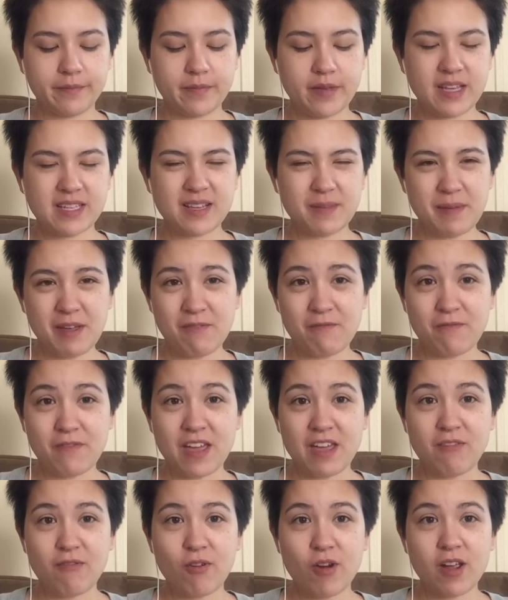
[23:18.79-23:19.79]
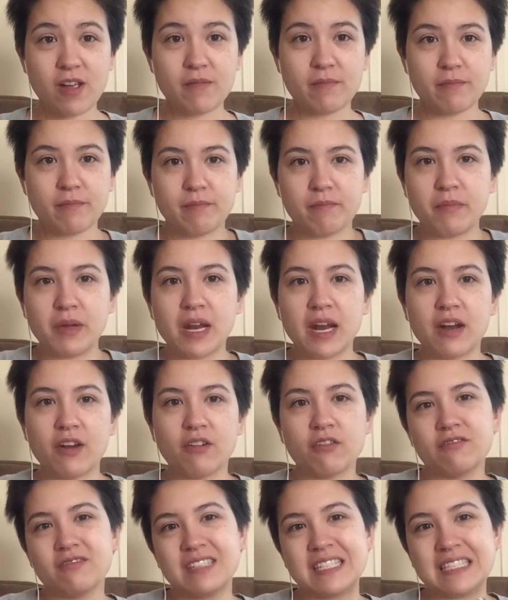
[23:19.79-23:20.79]
It's not my favorite, but I
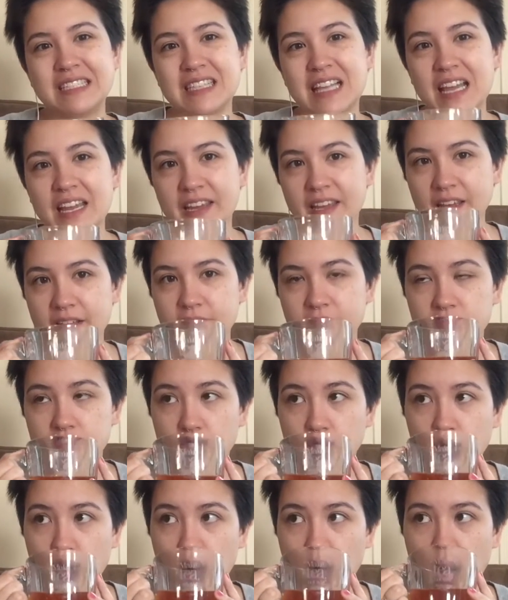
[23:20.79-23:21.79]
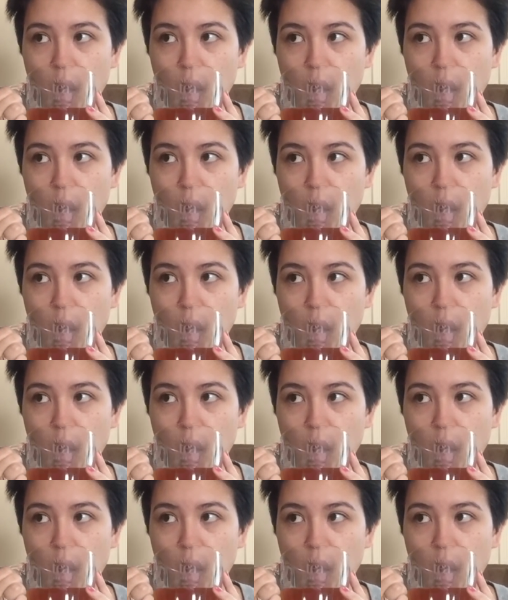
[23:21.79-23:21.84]
don't dislike it, so.